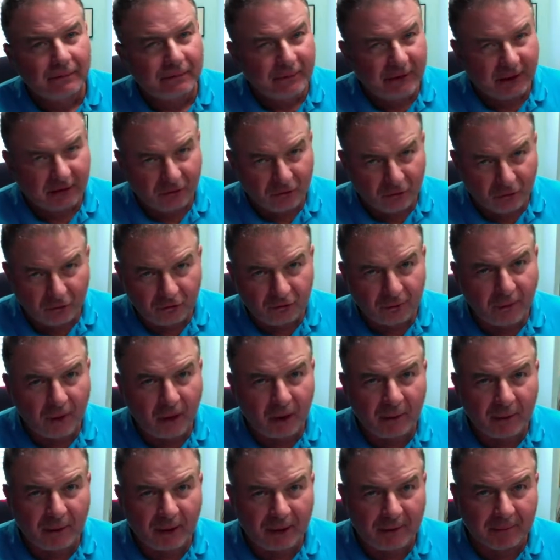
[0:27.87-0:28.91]
that's no
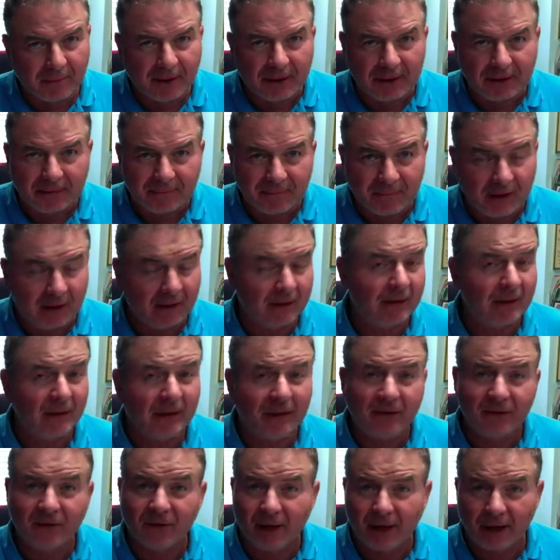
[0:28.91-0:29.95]
small amount of money, at
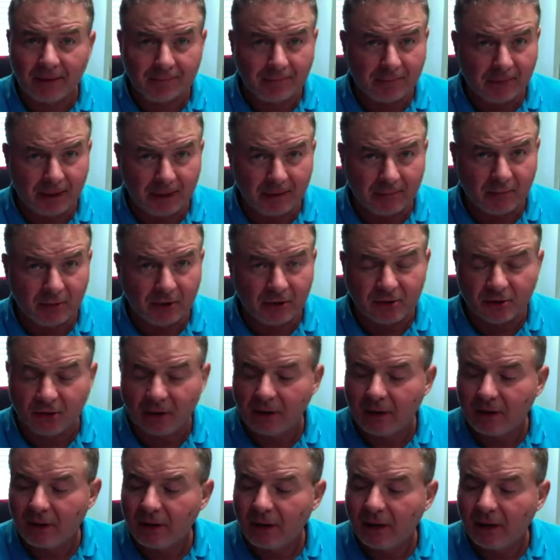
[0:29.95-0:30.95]
least not in my budget.